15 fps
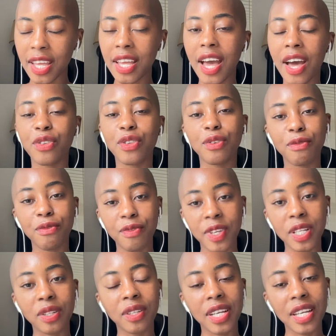how you
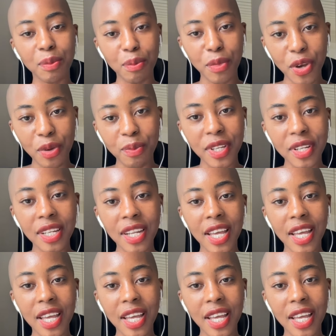feel in a moment,